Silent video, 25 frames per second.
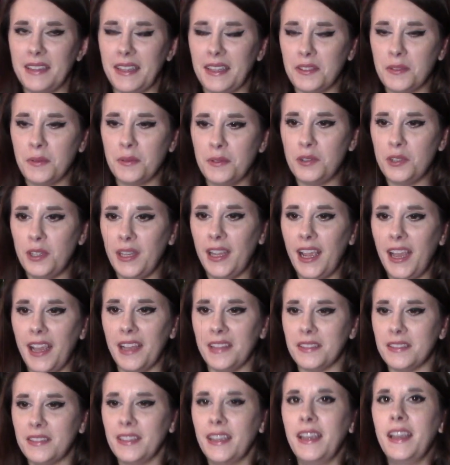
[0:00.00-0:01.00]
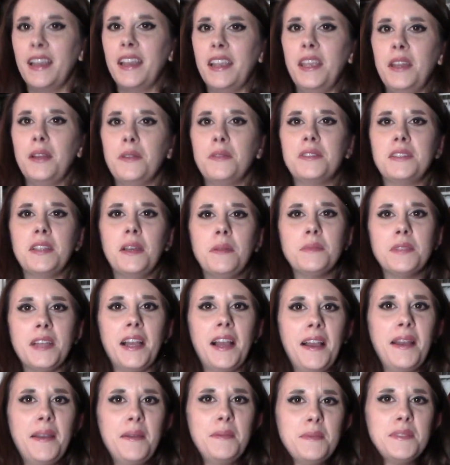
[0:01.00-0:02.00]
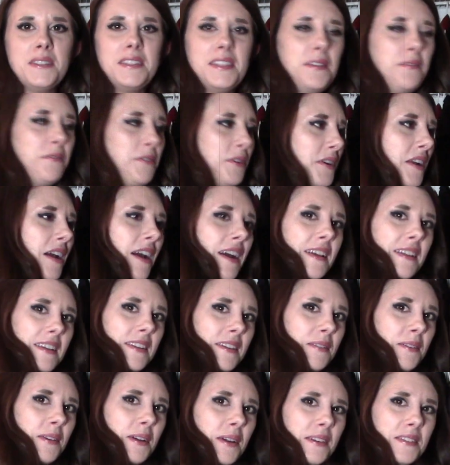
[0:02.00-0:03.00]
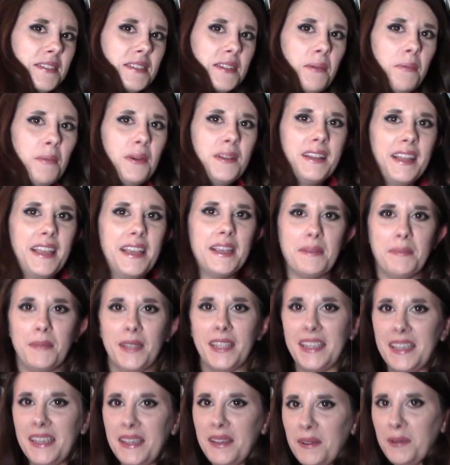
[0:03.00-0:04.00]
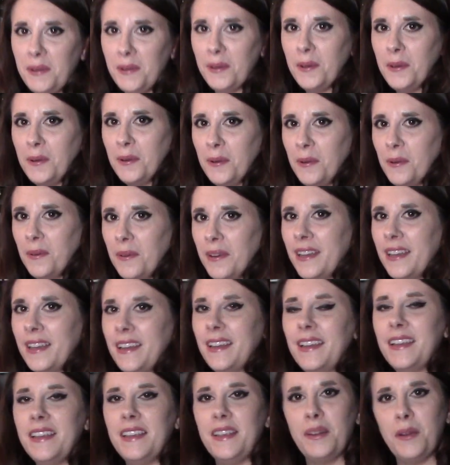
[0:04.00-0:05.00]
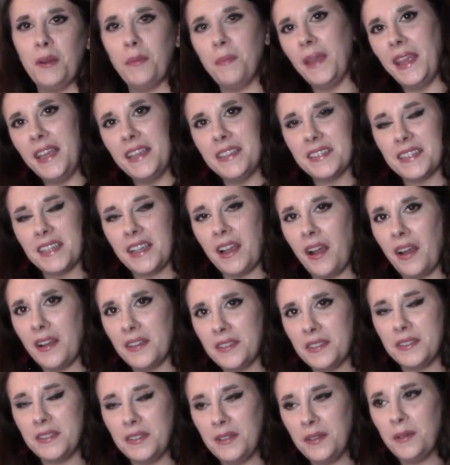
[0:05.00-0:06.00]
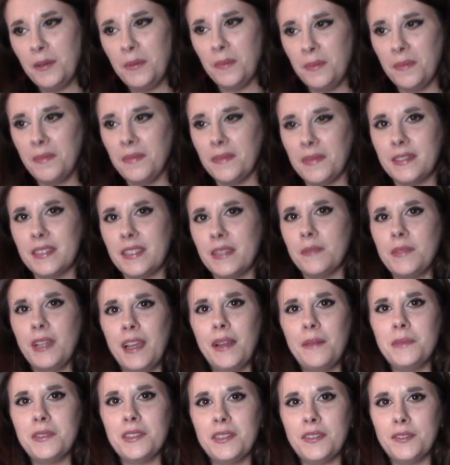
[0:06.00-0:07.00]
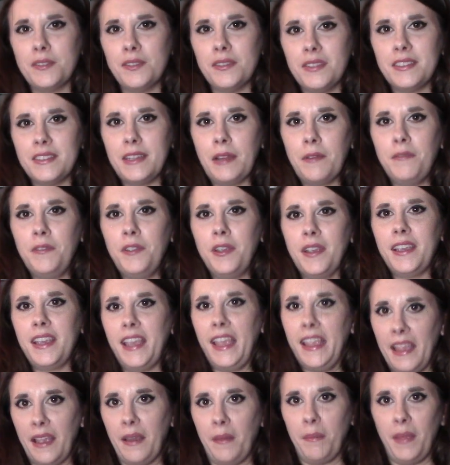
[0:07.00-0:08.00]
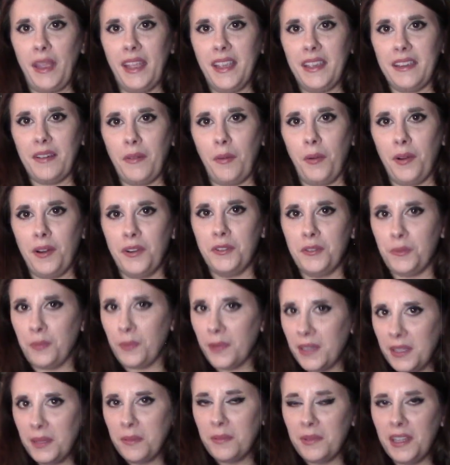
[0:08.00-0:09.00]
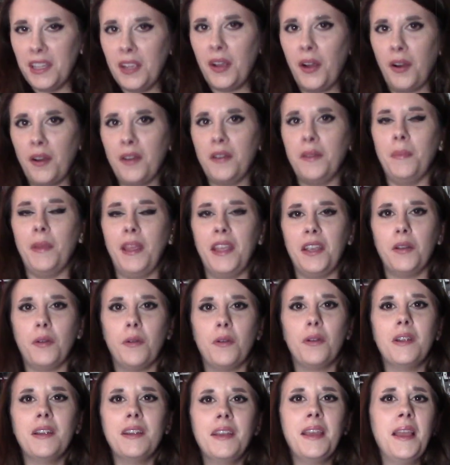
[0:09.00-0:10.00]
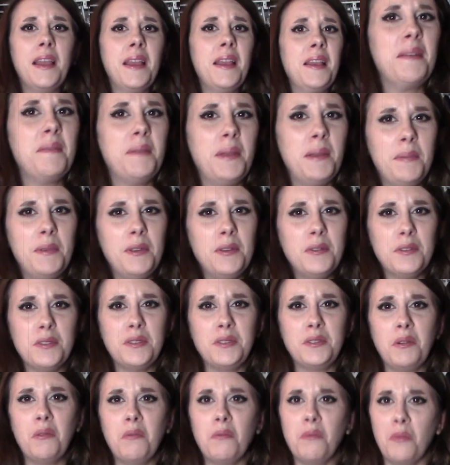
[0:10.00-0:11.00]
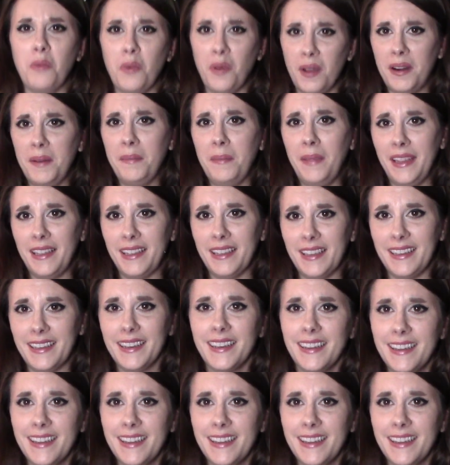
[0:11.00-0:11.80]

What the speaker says: That's what she has. You know, sometimes if you're someone like me who, you know, makes a costume, sometimes there's just stuff you can't make, or really, really hard to make, or maybe you just don't want to make it.